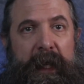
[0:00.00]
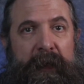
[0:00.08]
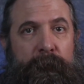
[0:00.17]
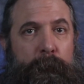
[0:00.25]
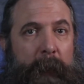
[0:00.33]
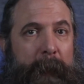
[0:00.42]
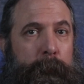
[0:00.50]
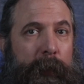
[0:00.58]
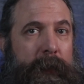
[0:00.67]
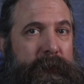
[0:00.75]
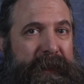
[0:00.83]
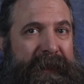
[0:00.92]
If my
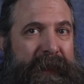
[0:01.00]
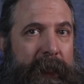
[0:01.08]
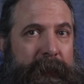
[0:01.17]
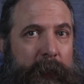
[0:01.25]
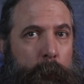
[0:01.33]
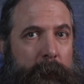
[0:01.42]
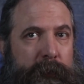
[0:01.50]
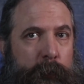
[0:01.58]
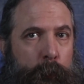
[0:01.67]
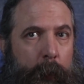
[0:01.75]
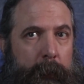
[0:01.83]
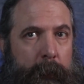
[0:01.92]
players decide they want
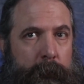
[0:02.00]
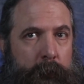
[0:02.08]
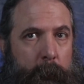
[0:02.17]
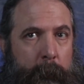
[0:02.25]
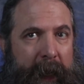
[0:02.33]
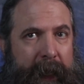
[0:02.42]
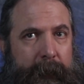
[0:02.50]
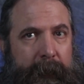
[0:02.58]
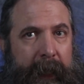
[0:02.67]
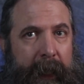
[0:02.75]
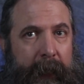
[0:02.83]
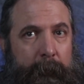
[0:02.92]
to run a domain
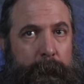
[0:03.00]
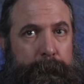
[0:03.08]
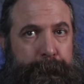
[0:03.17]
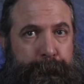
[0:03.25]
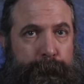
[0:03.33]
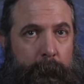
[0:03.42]
game,